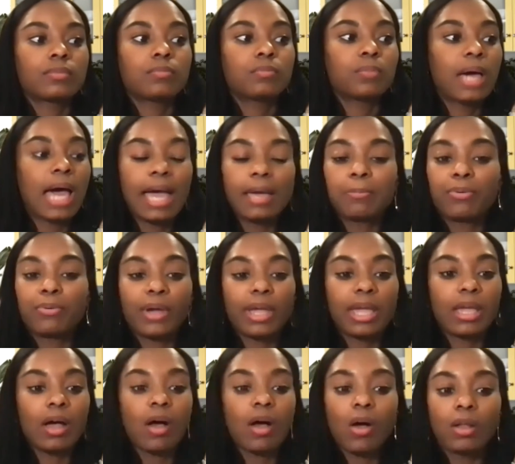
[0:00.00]
I
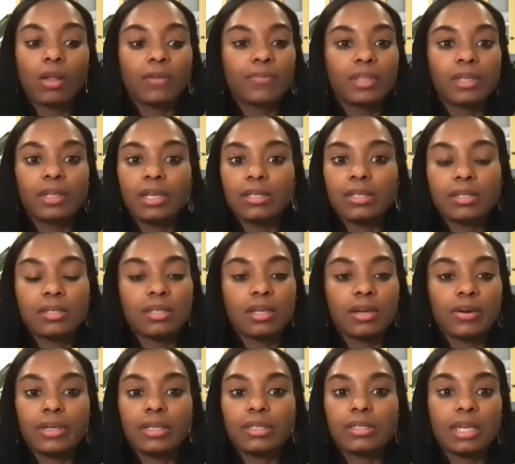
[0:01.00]
pray all of the
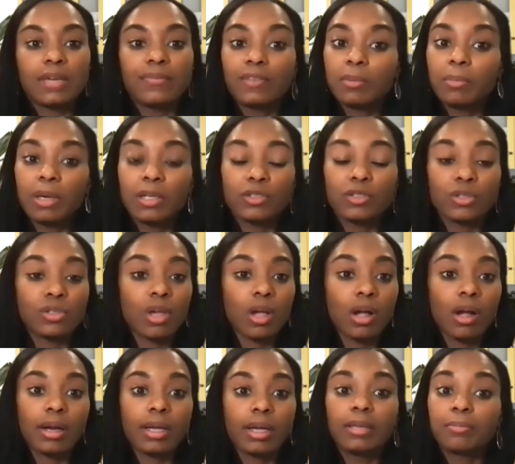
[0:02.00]
necessary safety measures
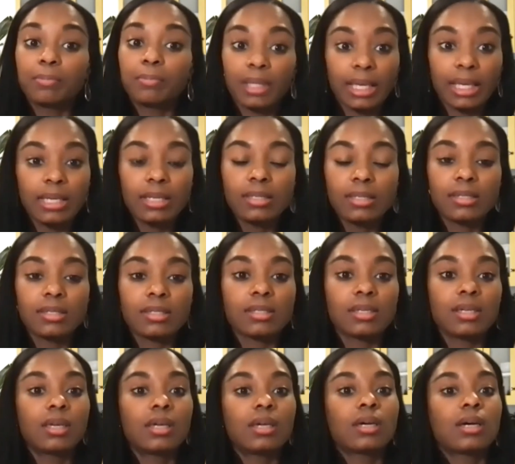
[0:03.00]
are in place.
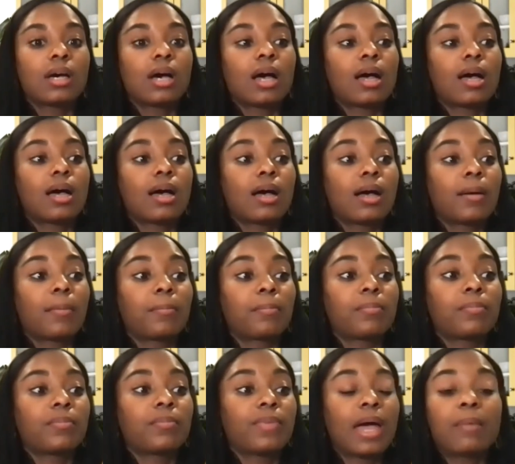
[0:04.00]

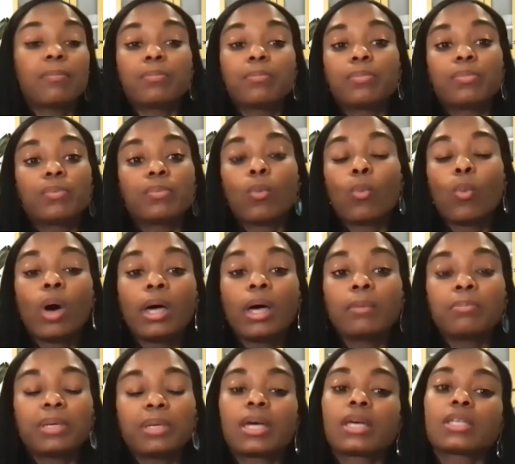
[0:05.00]
Um, that
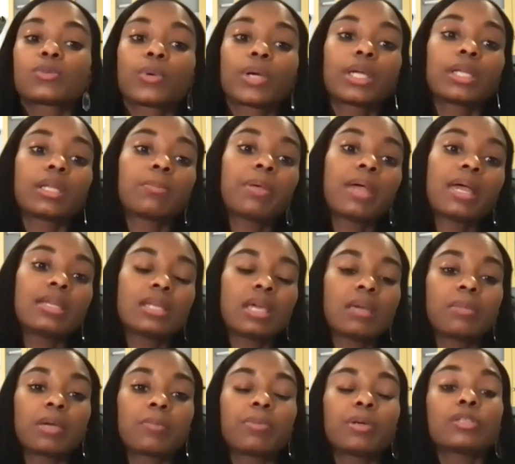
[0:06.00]
one, because we're in a
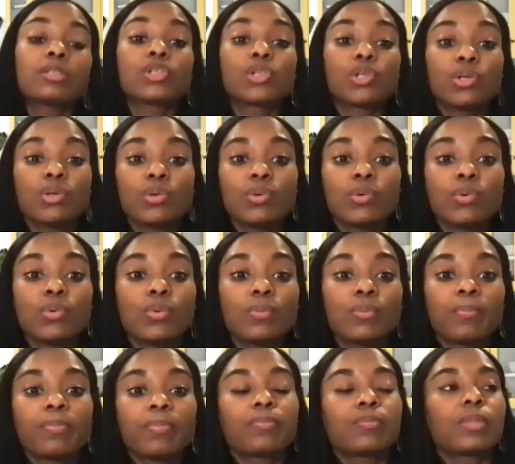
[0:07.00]
pandemic, but 2
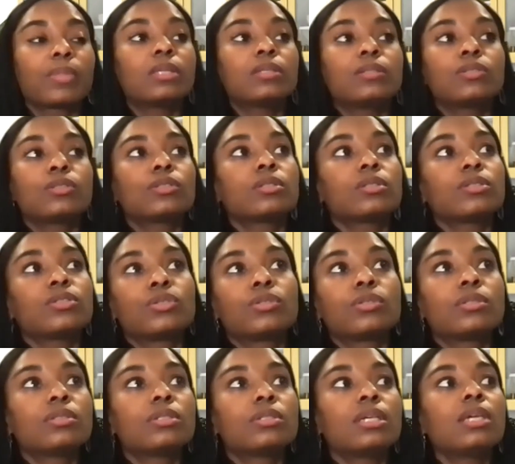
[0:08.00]
mm-hmm.
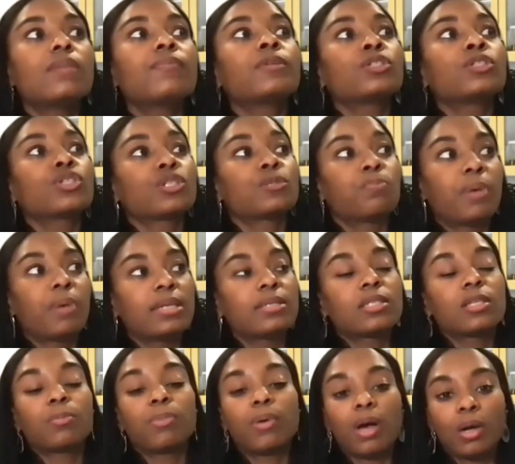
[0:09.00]
even just
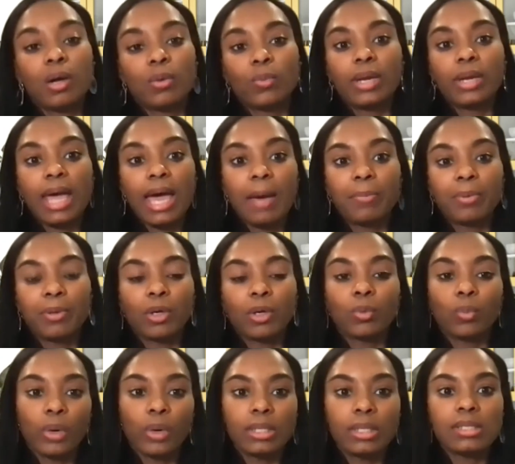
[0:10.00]
based upon what happened
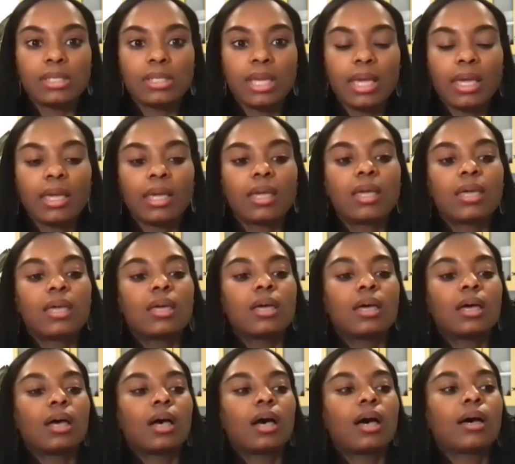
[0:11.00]
on Wednesday,
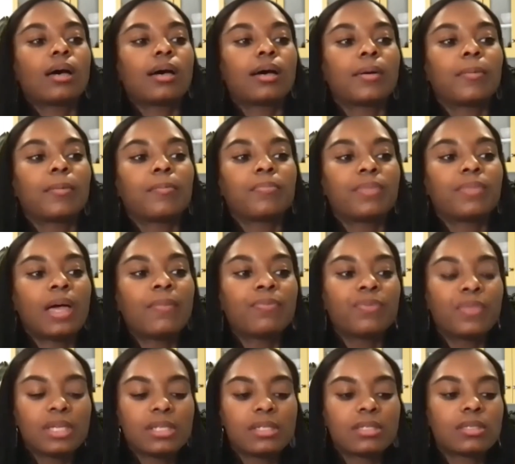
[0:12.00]
um, that
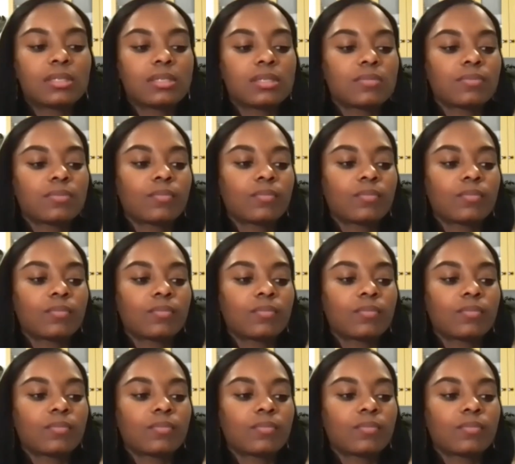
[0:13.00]
this